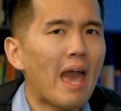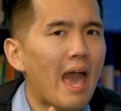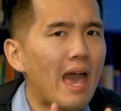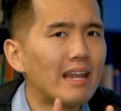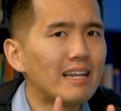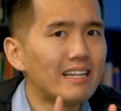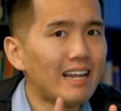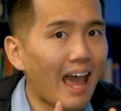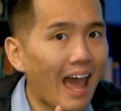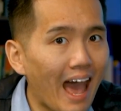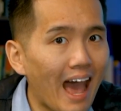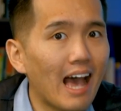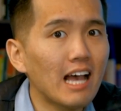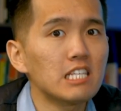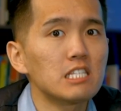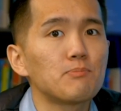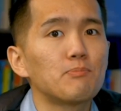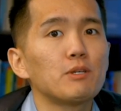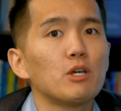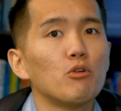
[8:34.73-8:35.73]
And it
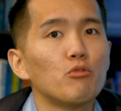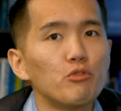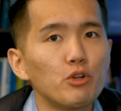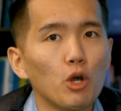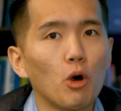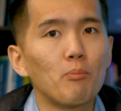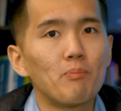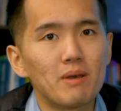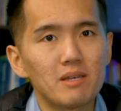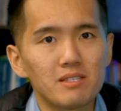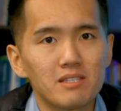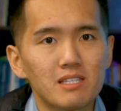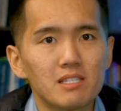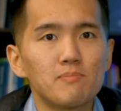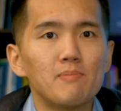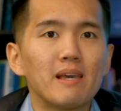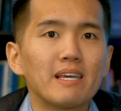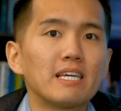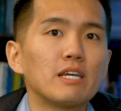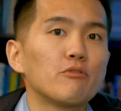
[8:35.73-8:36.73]
has to be a real business
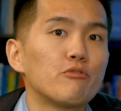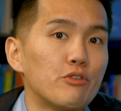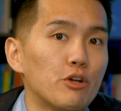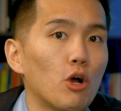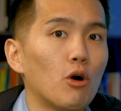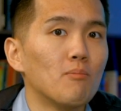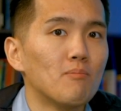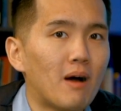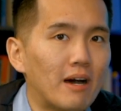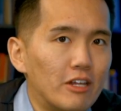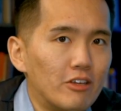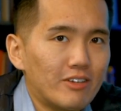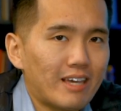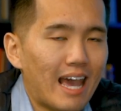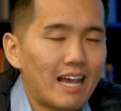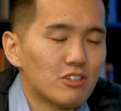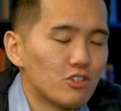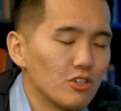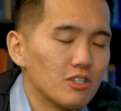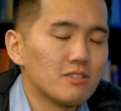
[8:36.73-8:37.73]
making real money. You
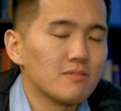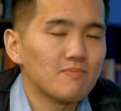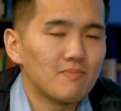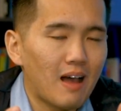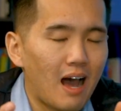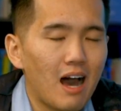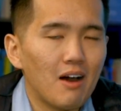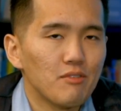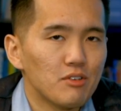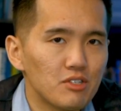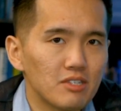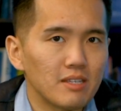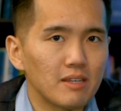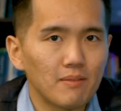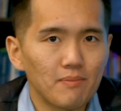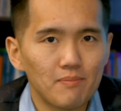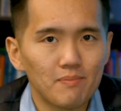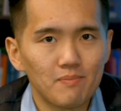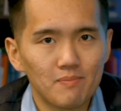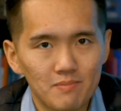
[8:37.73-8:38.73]
can't just
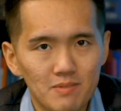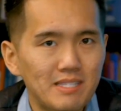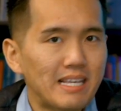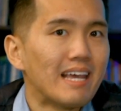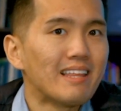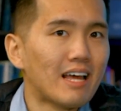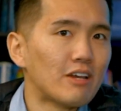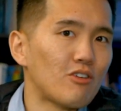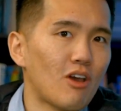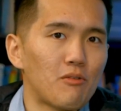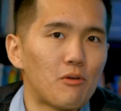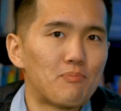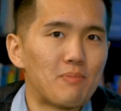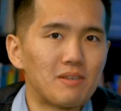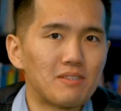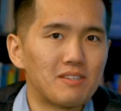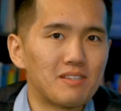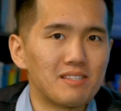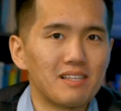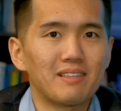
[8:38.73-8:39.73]
obviously say that you have a
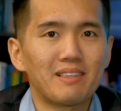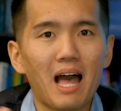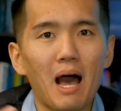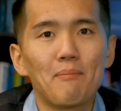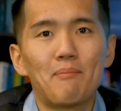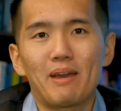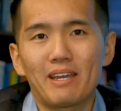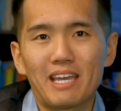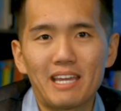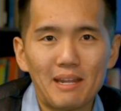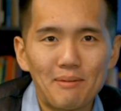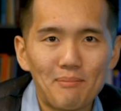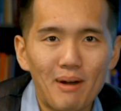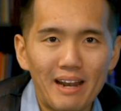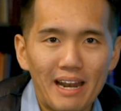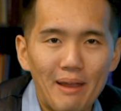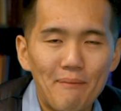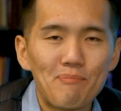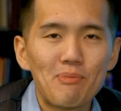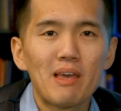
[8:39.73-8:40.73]
business and not make any
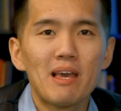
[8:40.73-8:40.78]
money.